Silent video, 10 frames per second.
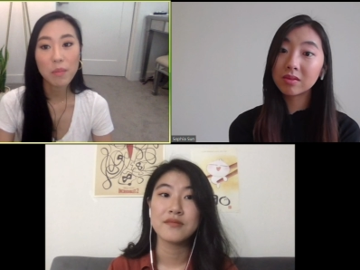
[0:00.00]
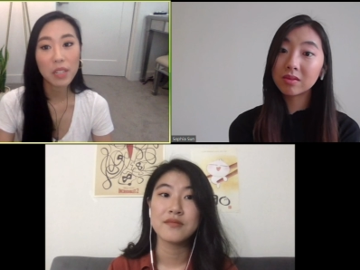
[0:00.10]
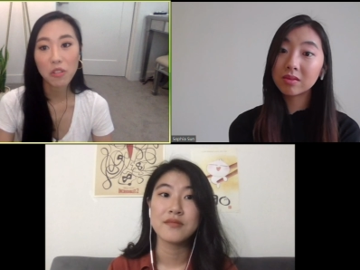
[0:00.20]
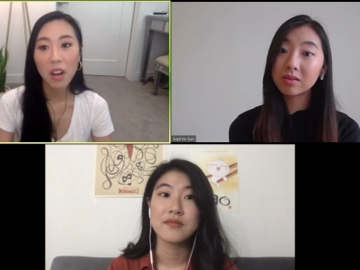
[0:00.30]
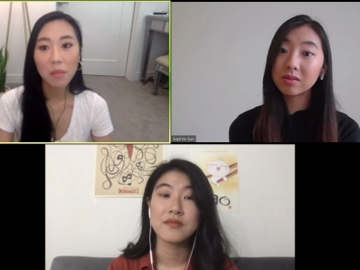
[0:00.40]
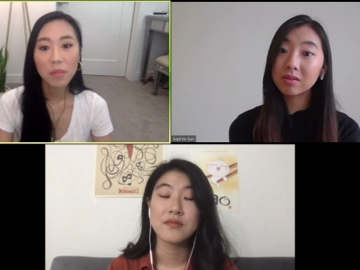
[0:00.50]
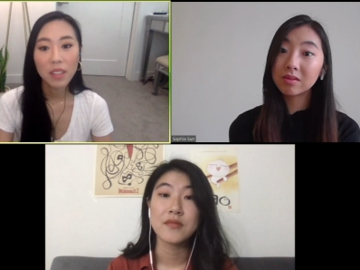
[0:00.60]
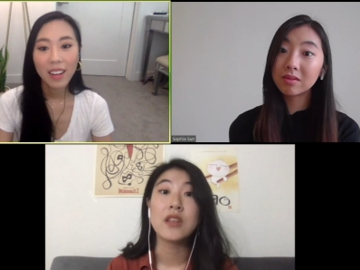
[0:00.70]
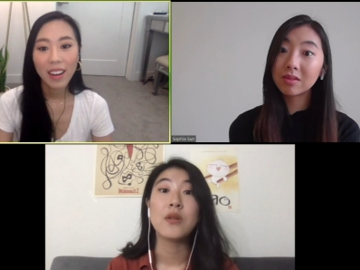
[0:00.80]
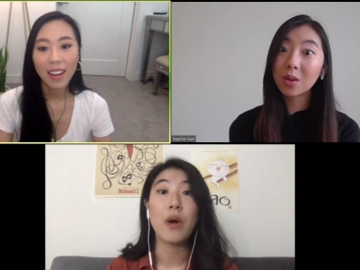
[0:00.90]
Speaker 1: my job.
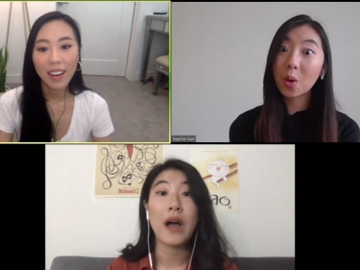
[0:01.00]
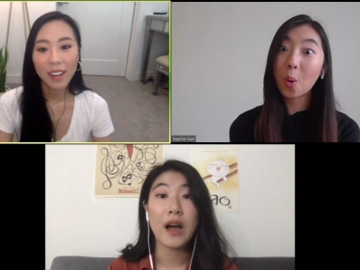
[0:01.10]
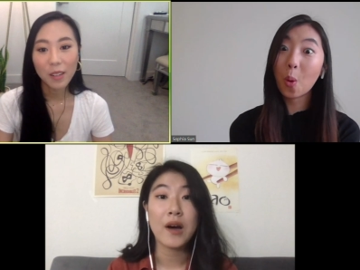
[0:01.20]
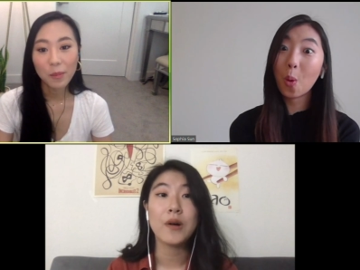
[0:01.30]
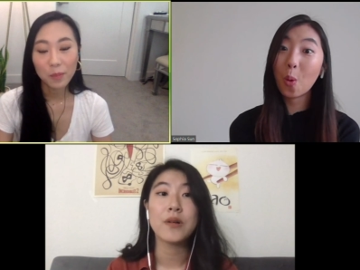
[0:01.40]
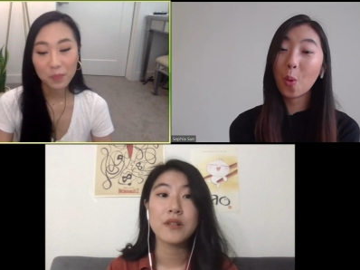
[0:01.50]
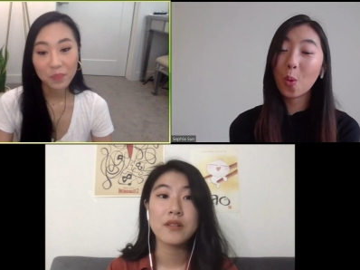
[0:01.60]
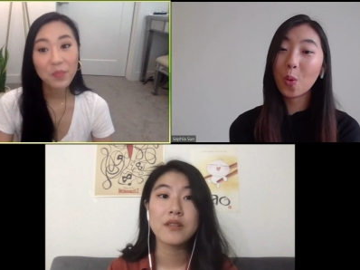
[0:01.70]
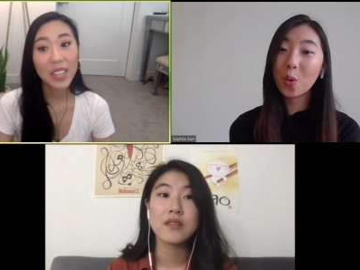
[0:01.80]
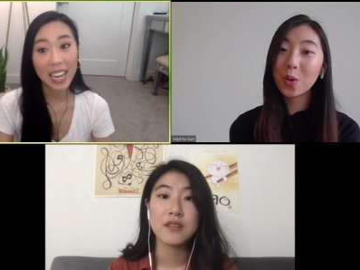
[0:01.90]
Wow.
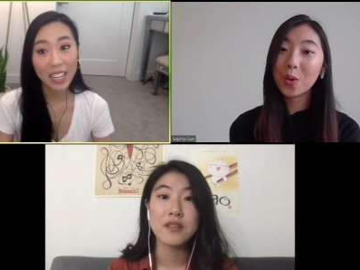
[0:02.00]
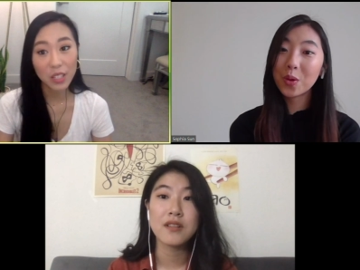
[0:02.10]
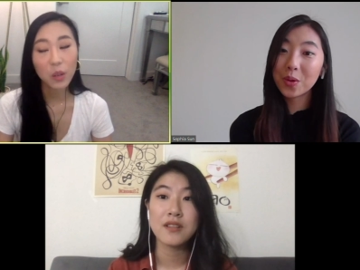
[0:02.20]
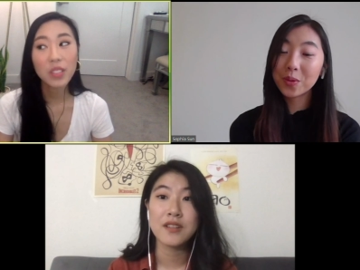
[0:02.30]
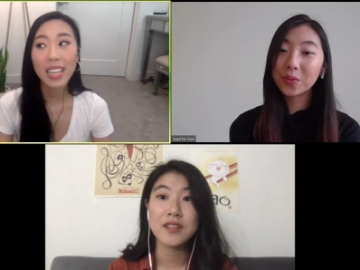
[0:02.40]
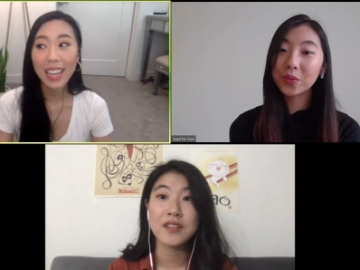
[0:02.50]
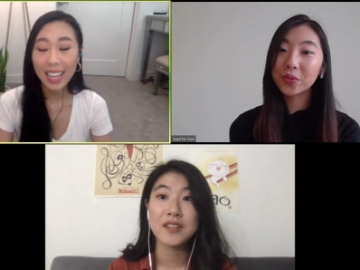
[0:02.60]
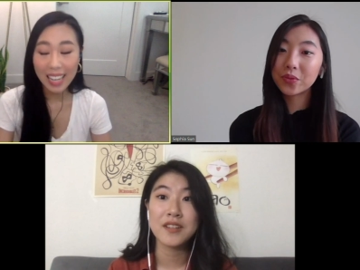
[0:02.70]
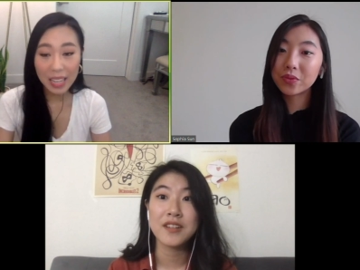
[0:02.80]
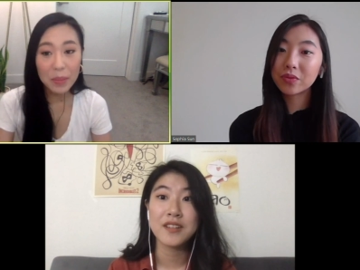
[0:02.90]
Yeah. So to
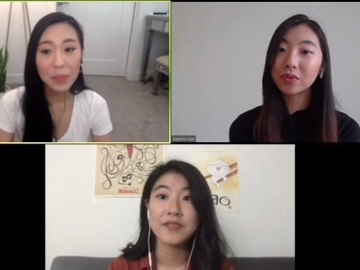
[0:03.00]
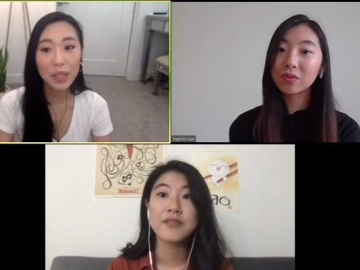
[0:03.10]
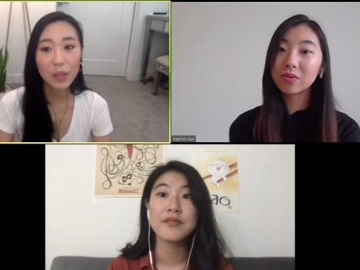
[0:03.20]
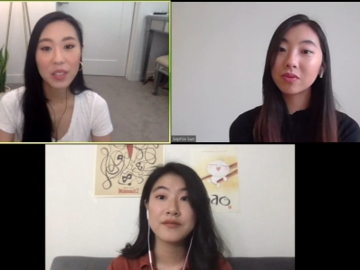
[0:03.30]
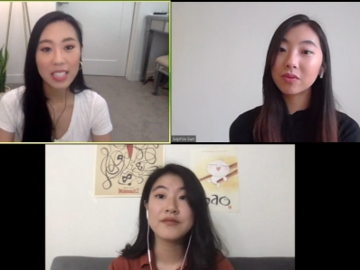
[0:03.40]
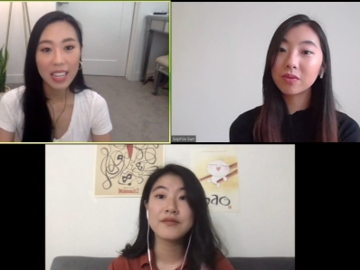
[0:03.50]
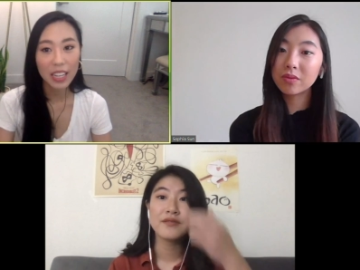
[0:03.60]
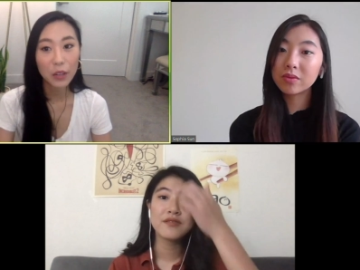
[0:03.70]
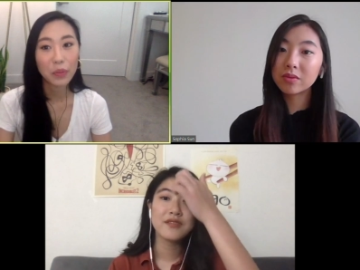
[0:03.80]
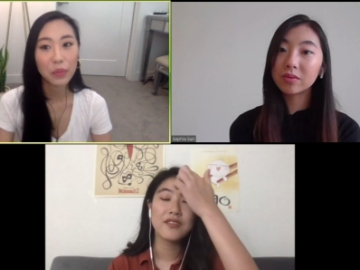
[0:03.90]
him, it was like
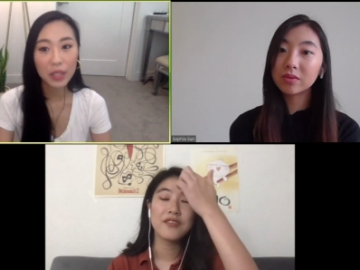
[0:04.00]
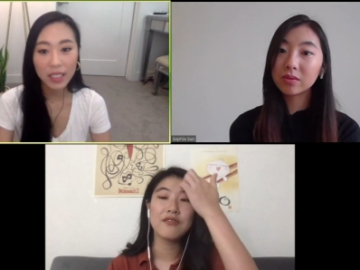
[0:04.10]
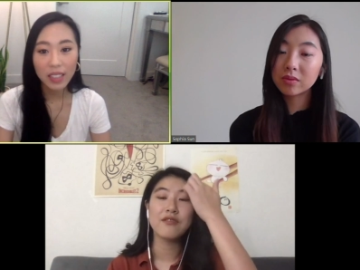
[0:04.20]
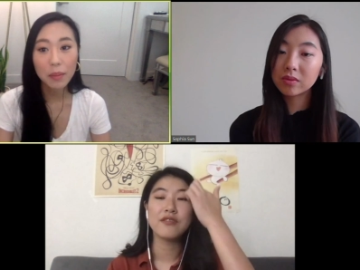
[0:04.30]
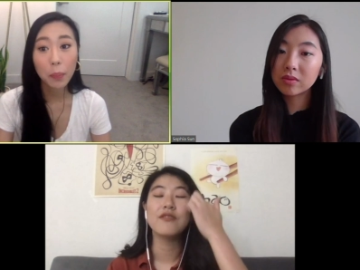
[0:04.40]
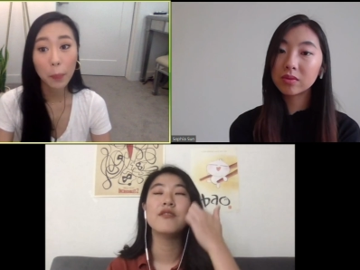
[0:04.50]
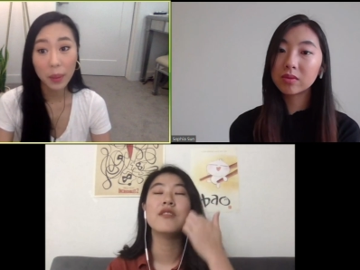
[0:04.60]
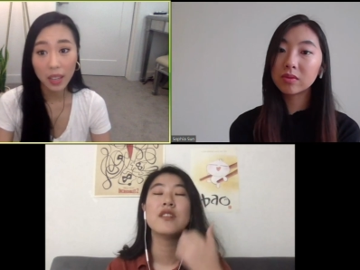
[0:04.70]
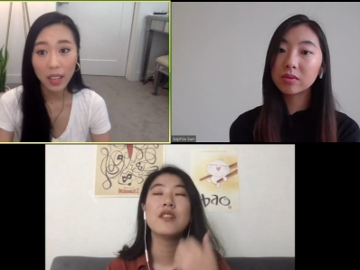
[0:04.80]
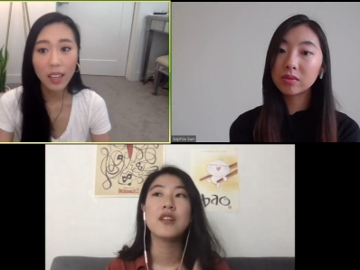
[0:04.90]
a really
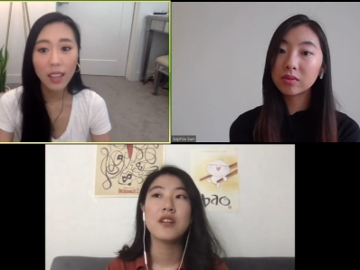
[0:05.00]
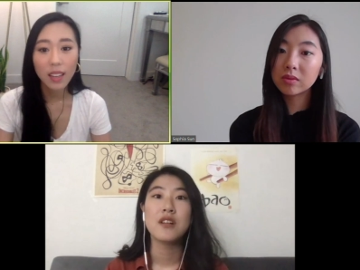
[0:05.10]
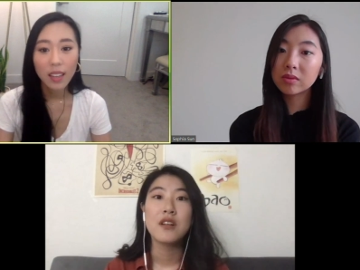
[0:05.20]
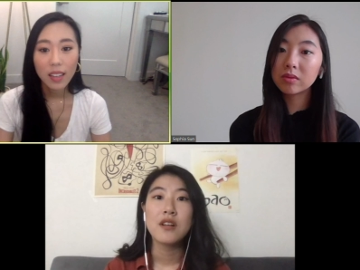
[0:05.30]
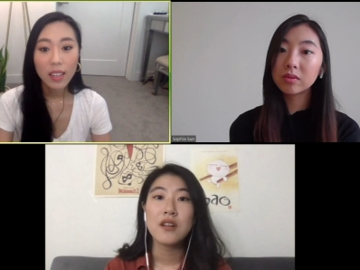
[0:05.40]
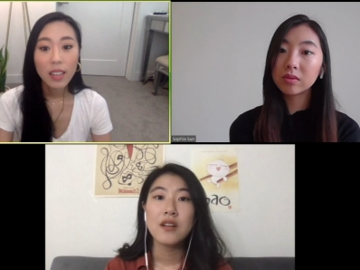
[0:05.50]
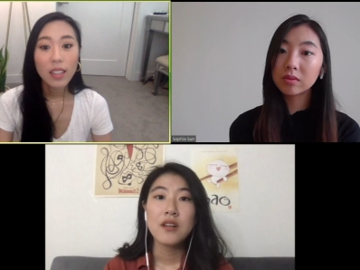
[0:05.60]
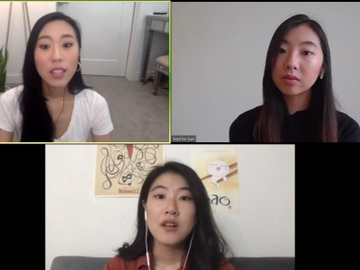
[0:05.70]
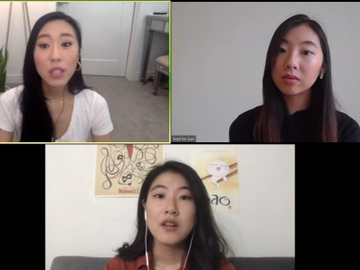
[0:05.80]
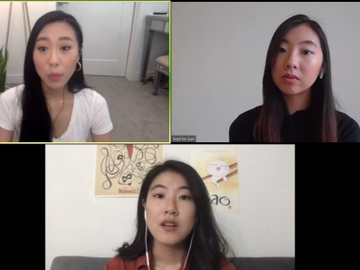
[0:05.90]
big
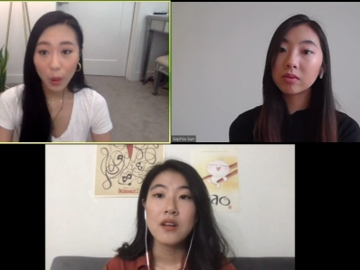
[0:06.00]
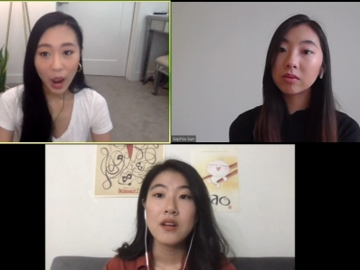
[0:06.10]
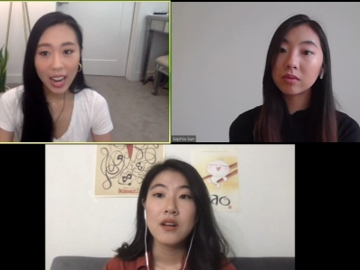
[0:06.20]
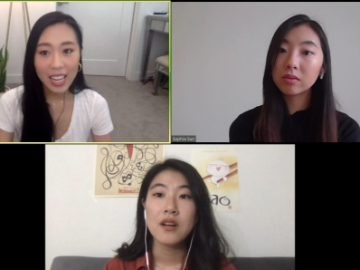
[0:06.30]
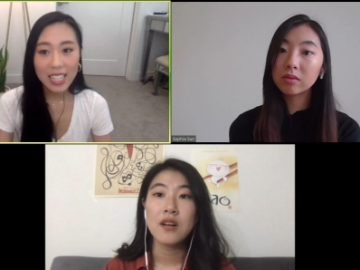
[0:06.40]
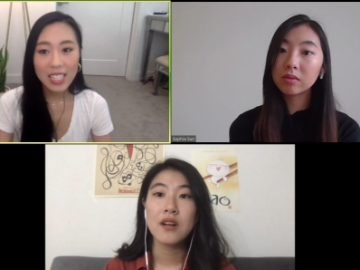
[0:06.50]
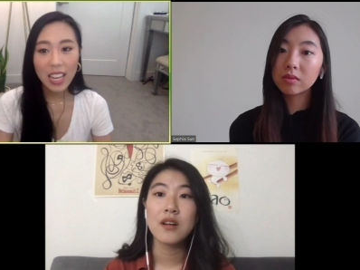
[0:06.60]
surprise.